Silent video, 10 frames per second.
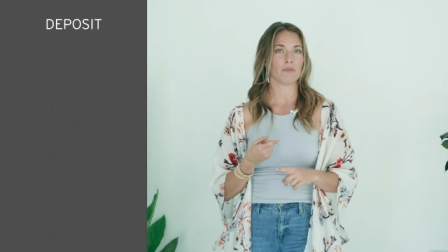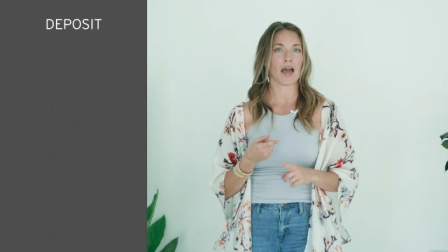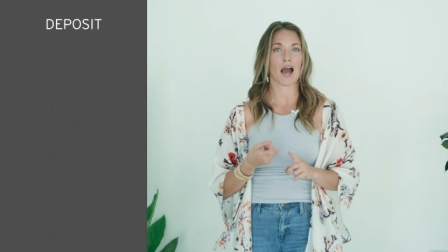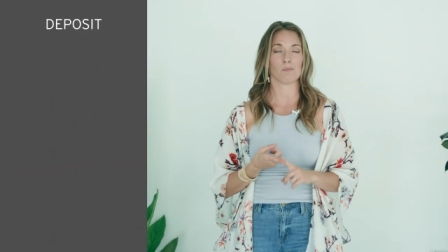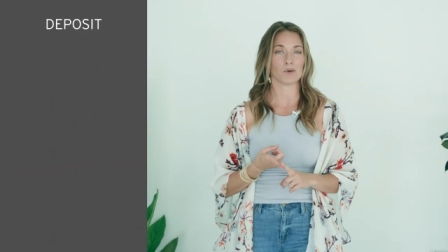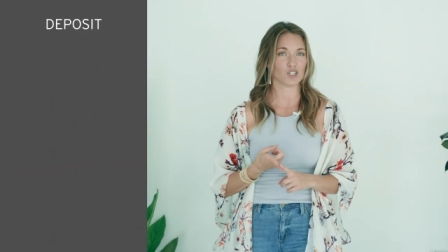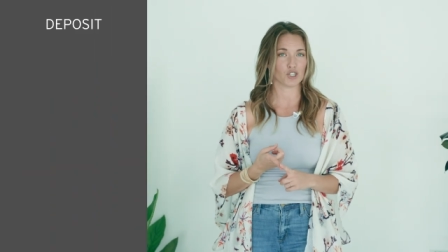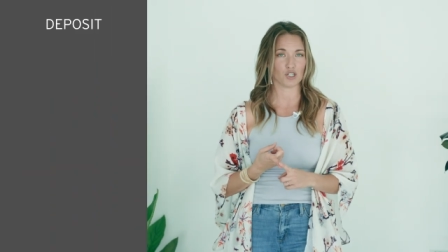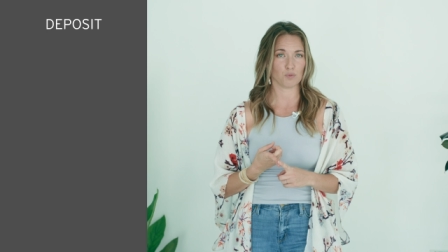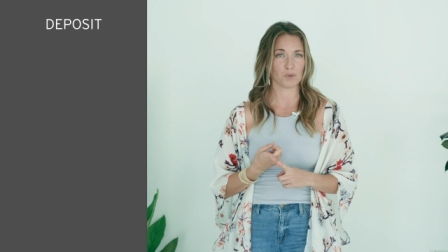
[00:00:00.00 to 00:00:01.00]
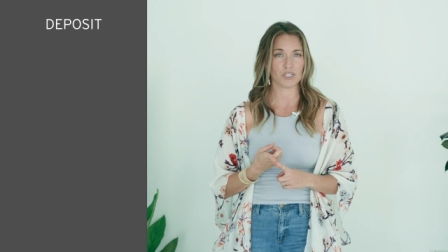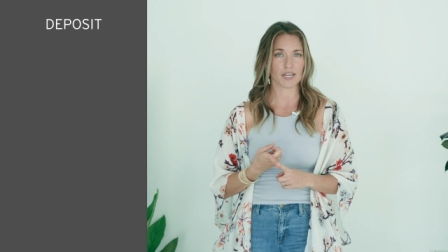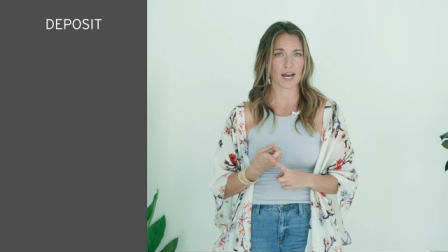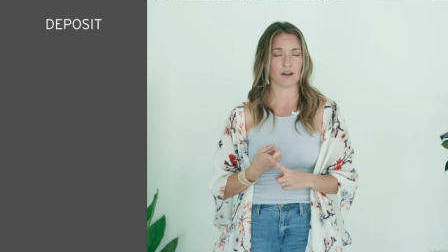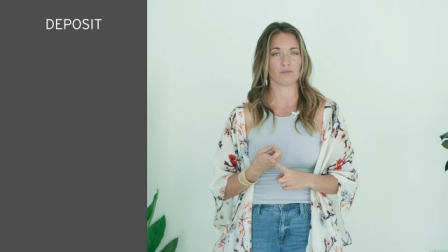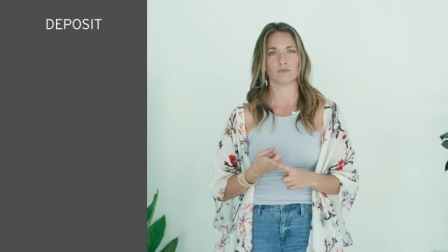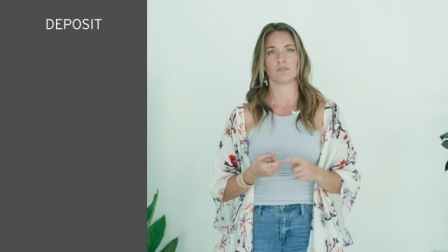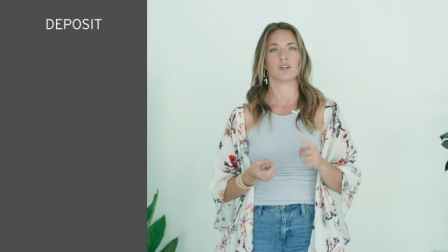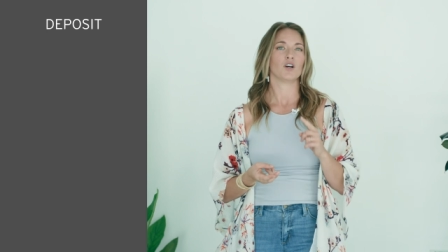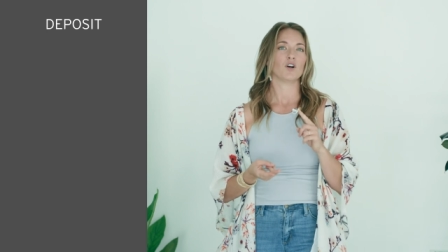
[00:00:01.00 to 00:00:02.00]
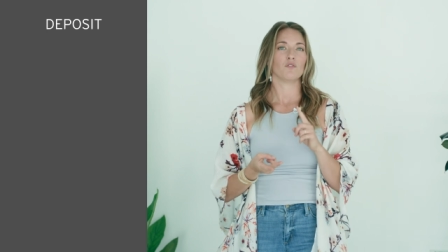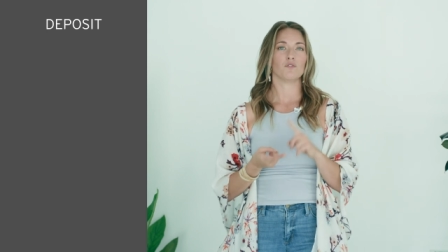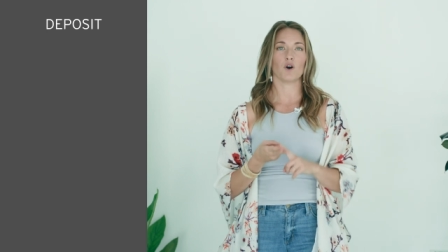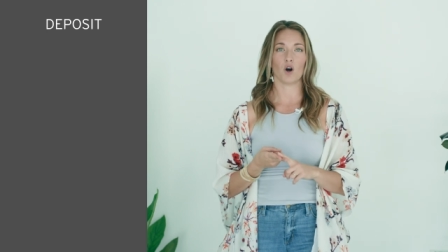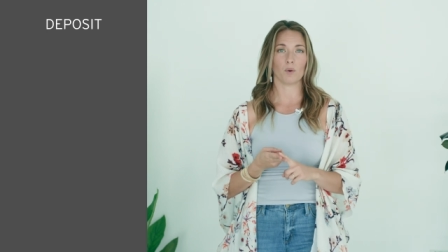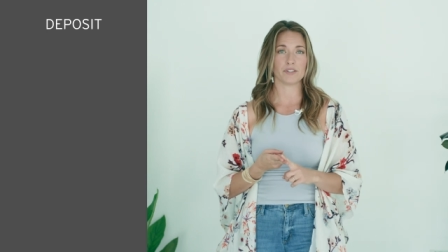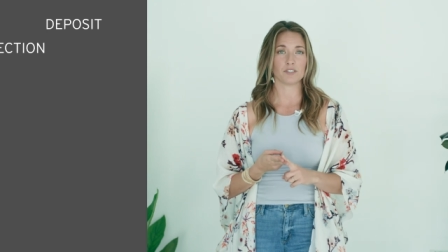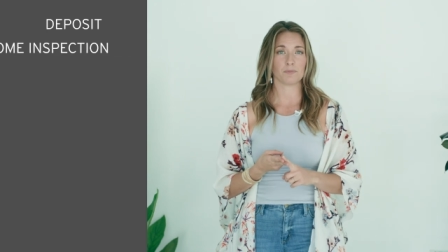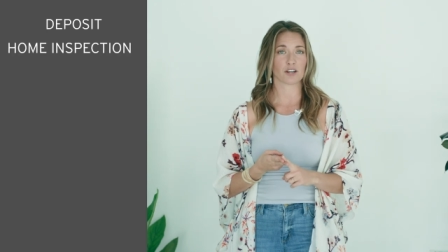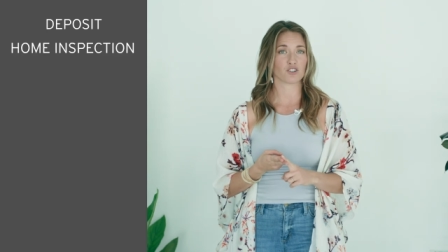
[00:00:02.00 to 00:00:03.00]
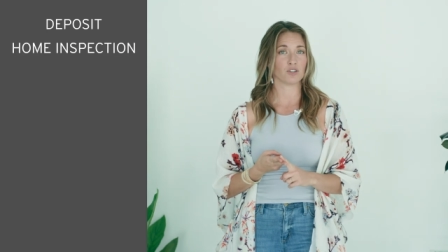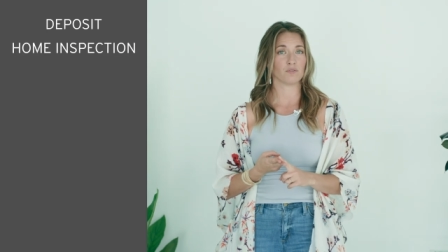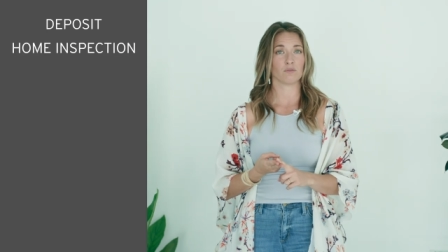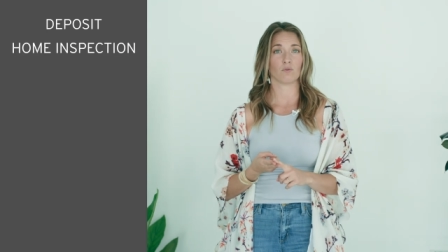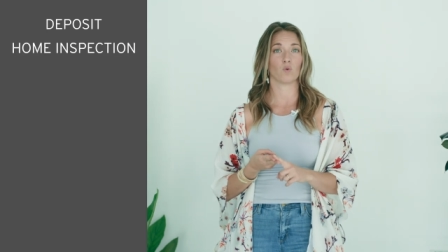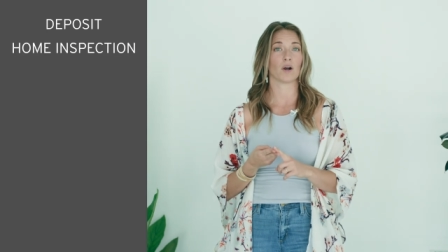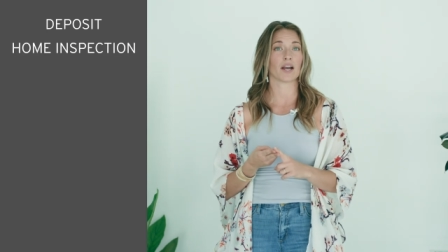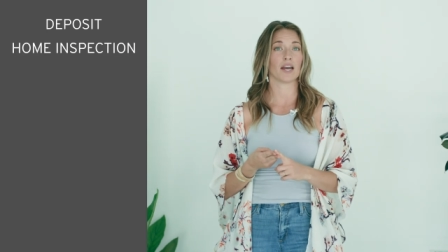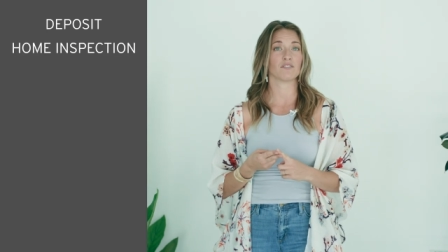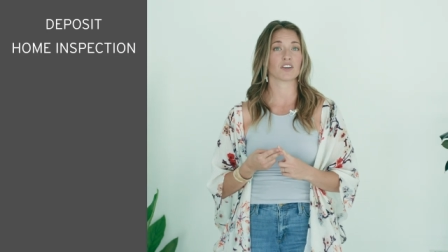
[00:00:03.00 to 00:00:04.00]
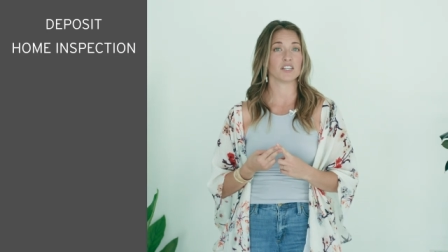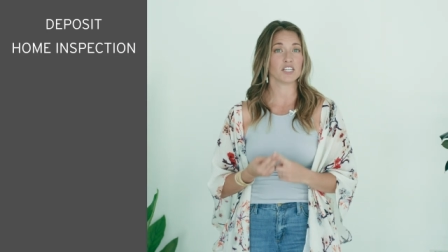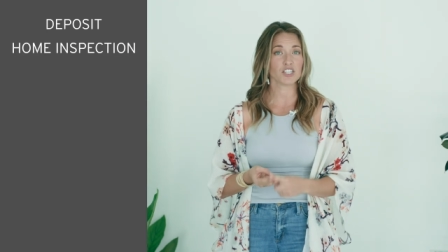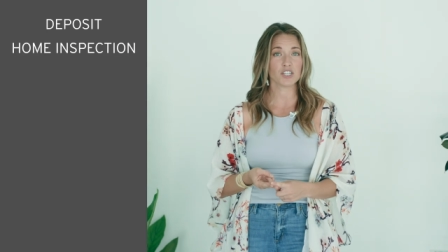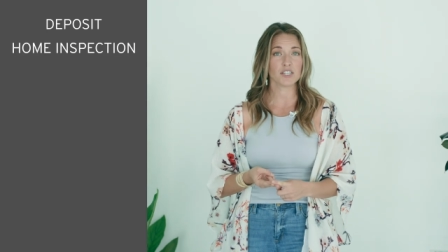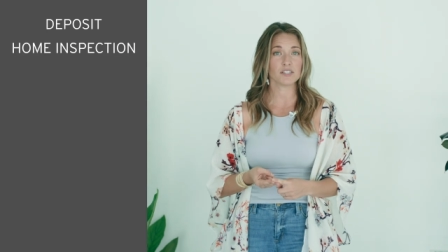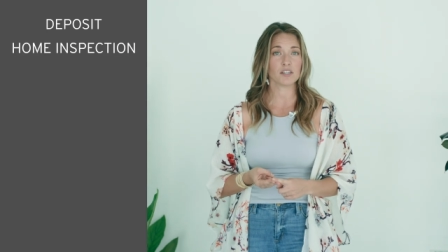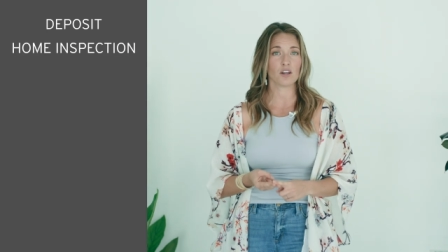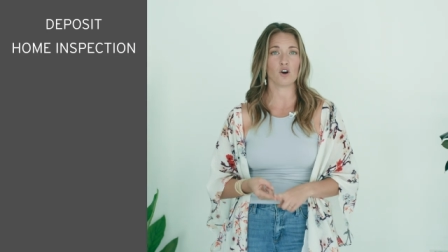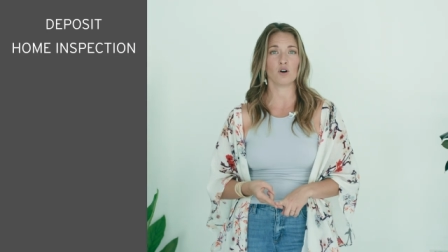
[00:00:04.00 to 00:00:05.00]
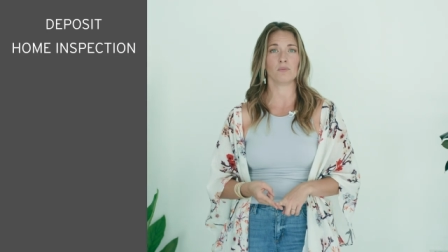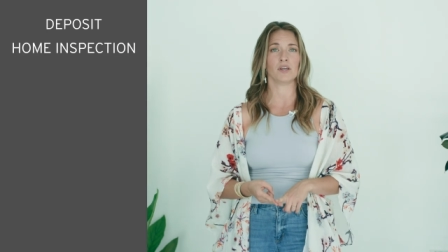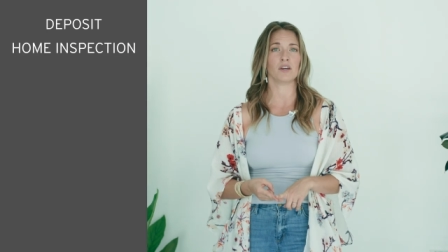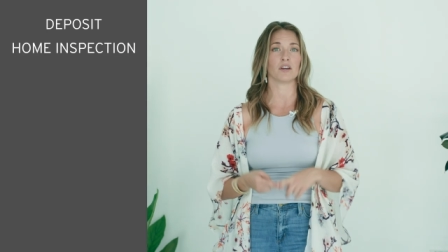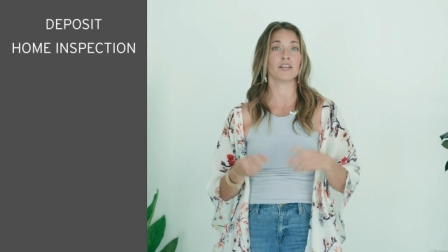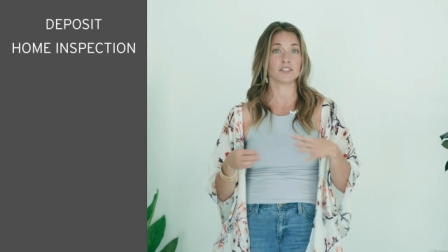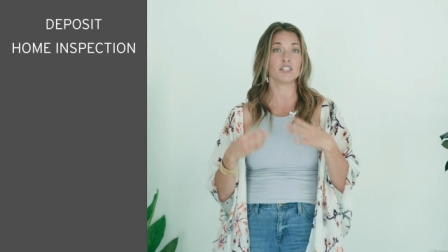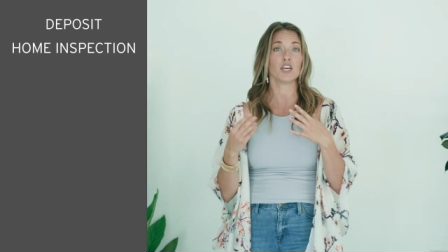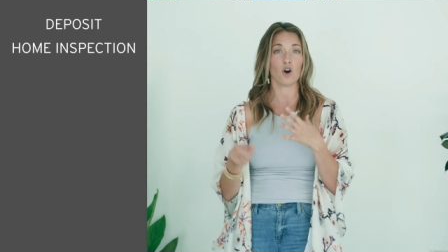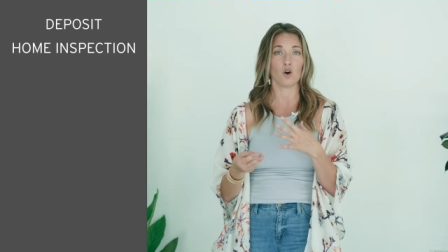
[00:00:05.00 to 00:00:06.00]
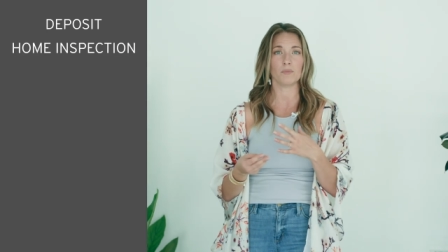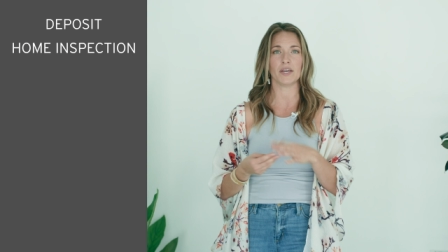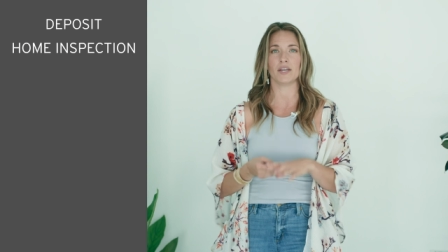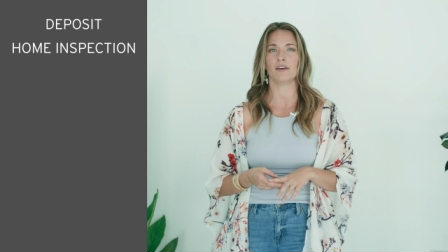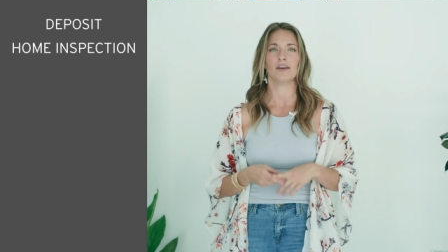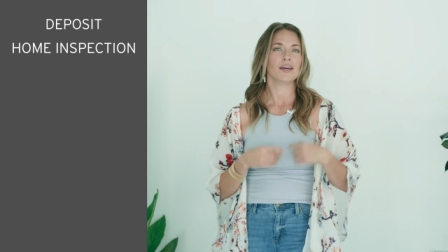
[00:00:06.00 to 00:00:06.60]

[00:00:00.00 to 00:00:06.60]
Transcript: How much should you put down? The home inspection, what kind of condition is in the home is the home in?